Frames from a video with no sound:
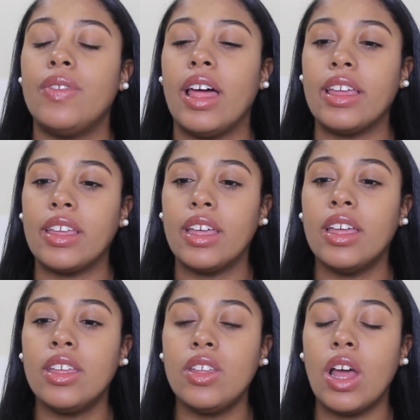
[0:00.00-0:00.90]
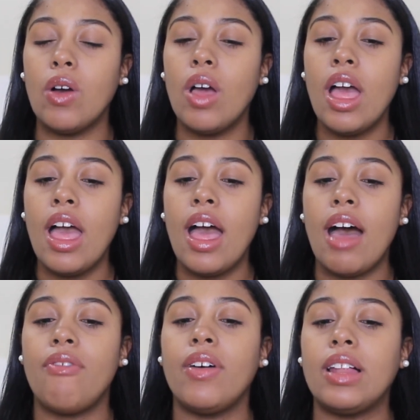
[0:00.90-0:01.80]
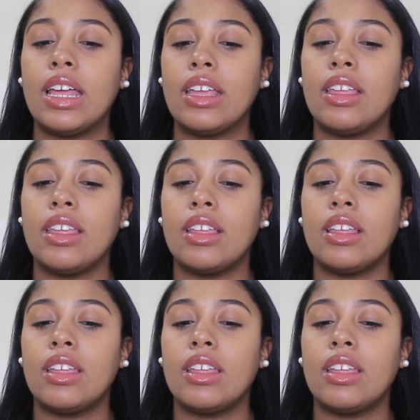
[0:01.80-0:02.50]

Like, you know, I felt like